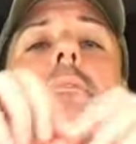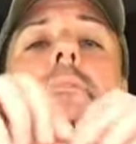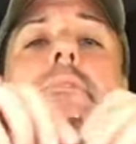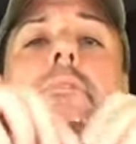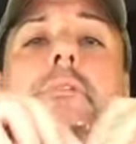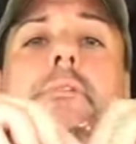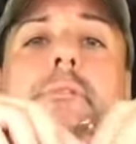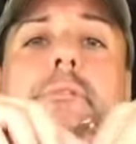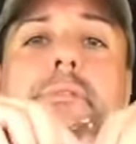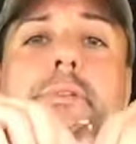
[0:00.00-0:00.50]

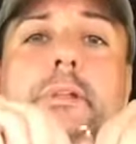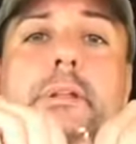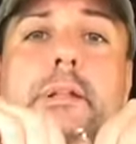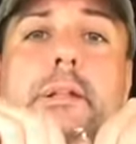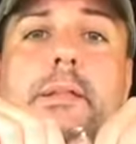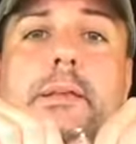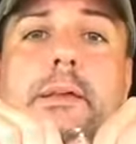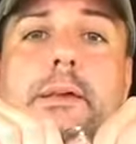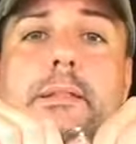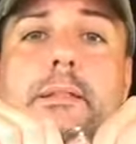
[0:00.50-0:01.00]
for
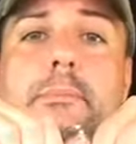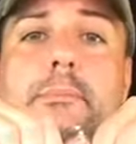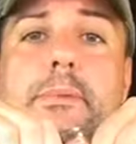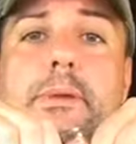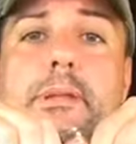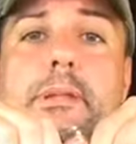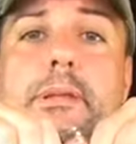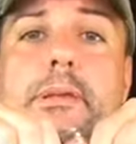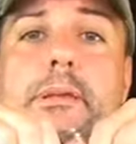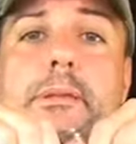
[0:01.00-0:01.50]
infinity on the
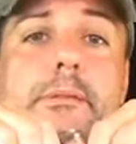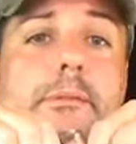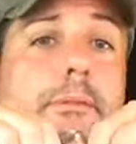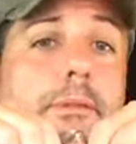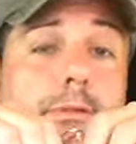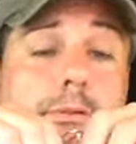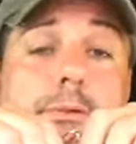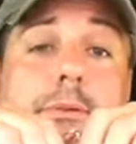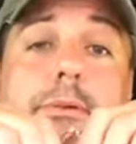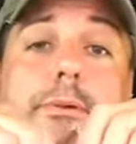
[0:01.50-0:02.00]
mini.
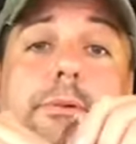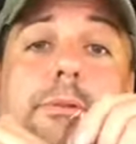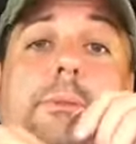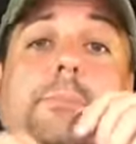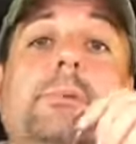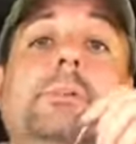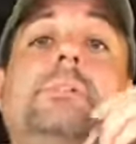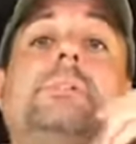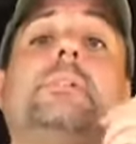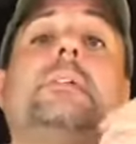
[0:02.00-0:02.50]
These are going to
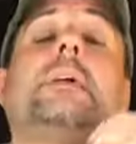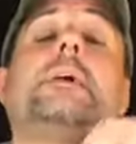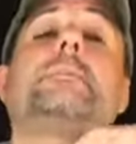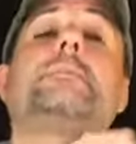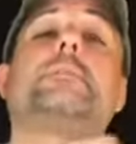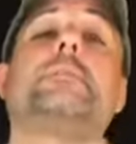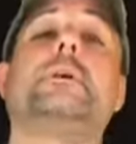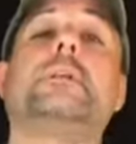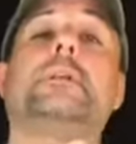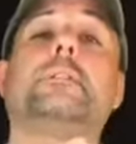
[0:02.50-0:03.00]
be
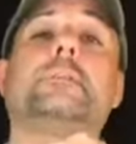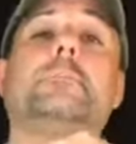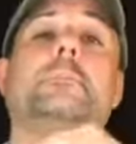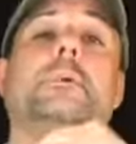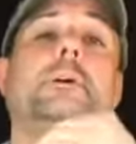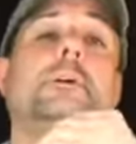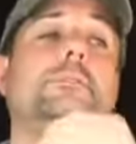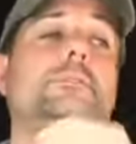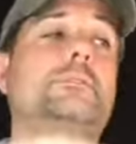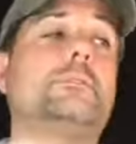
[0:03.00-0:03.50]
stamped right on the
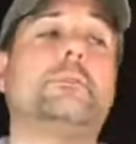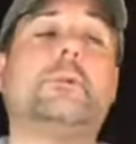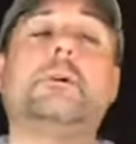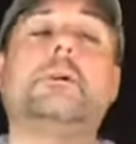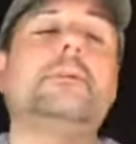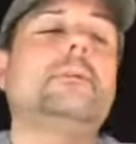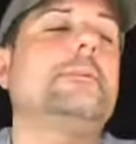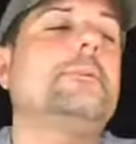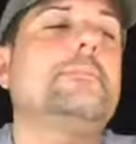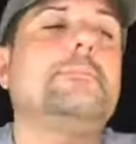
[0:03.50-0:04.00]

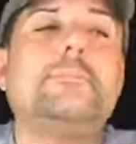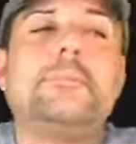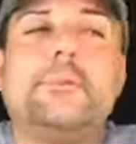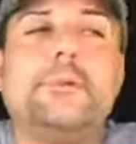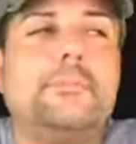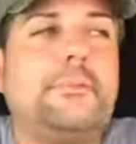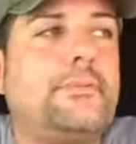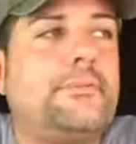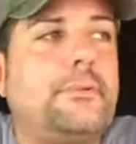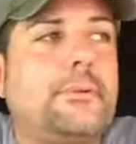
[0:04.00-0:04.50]
module.
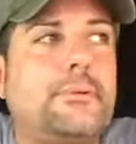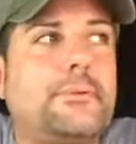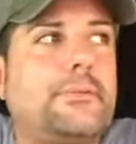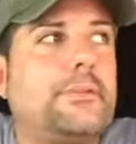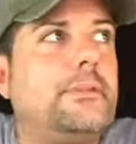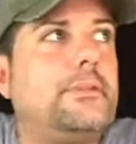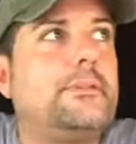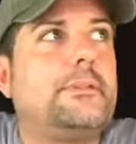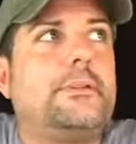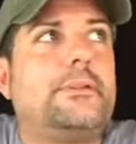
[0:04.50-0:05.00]
Believe me, folks,
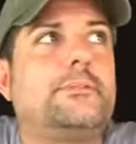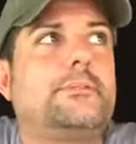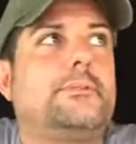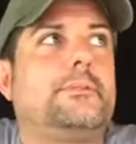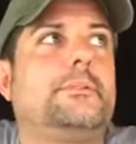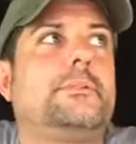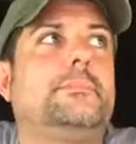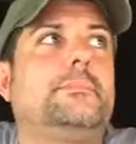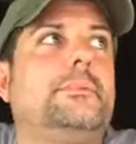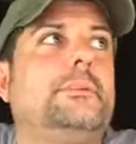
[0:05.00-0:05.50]
these things are
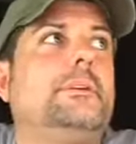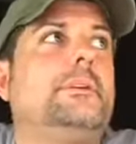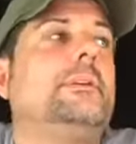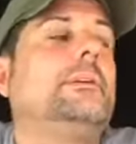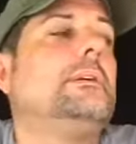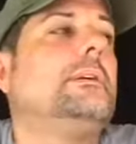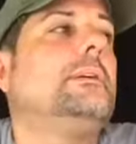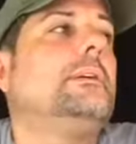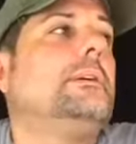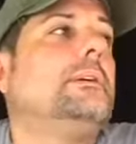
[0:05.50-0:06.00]
going to be
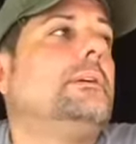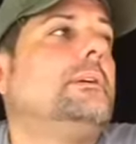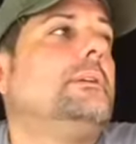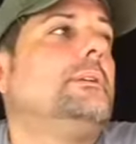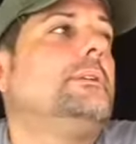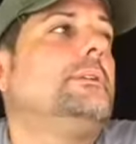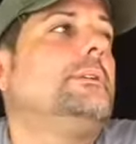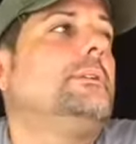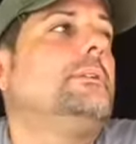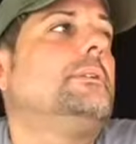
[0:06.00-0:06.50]

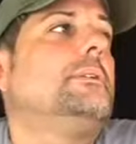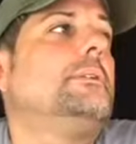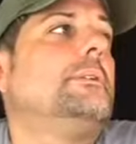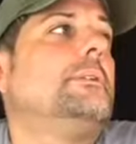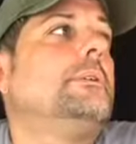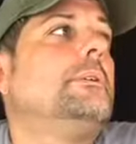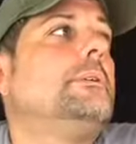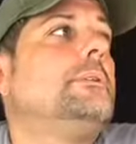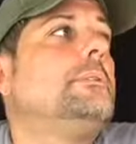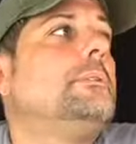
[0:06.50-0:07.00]

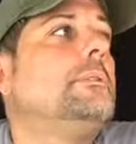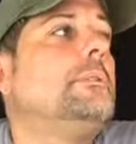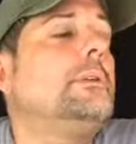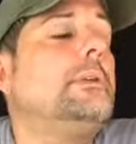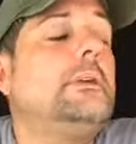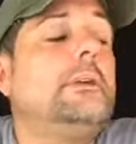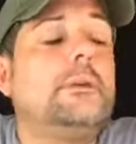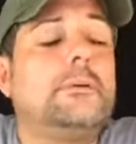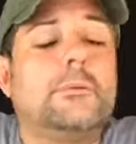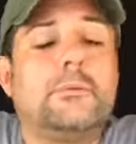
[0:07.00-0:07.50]

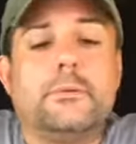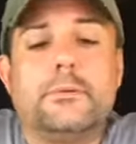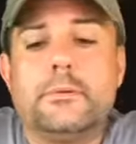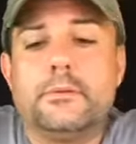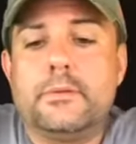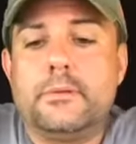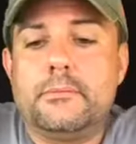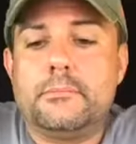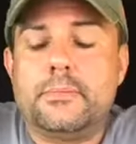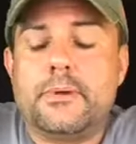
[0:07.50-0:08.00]
unequaled
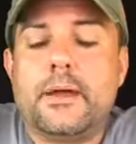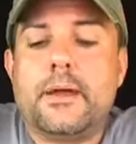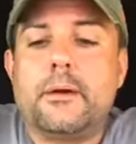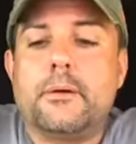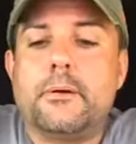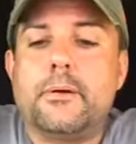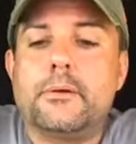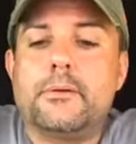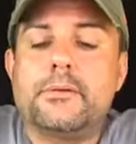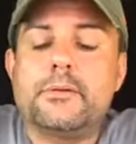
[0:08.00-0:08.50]
in
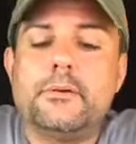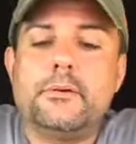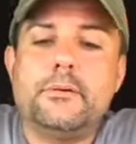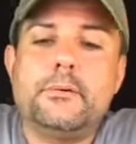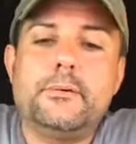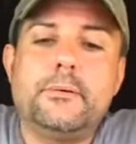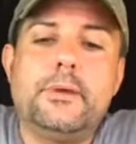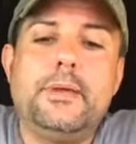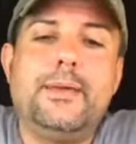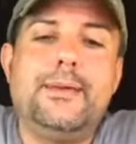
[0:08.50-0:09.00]
power.
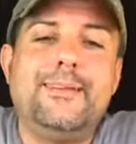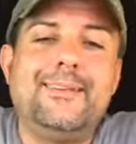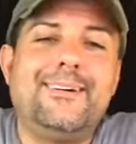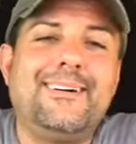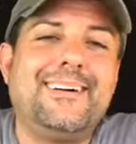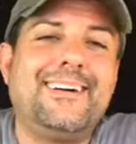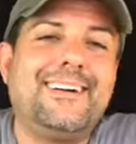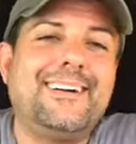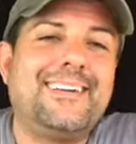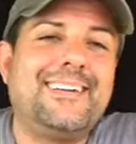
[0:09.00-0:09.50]
So, you know,
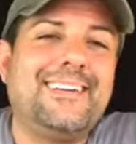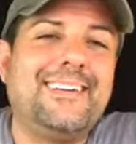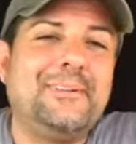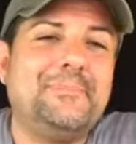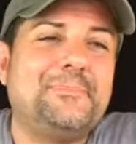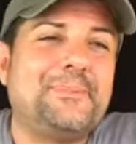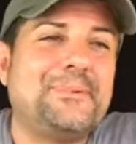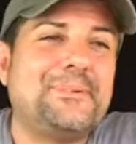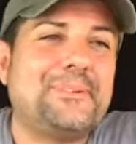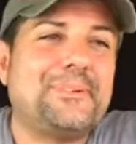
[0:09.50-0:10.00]
I
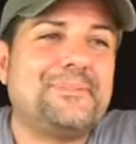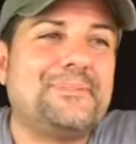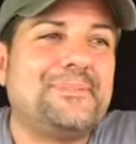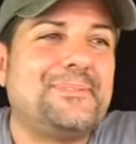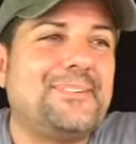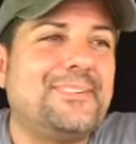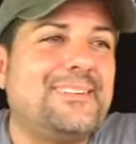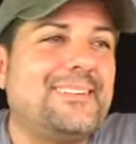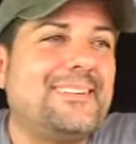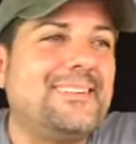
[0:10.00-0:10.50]
keep poking
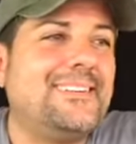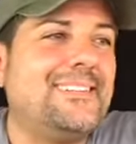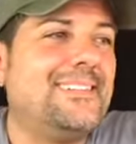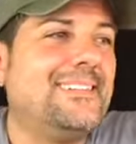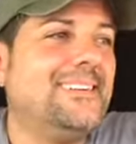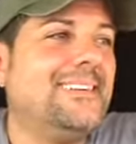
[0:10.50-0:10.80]
fun at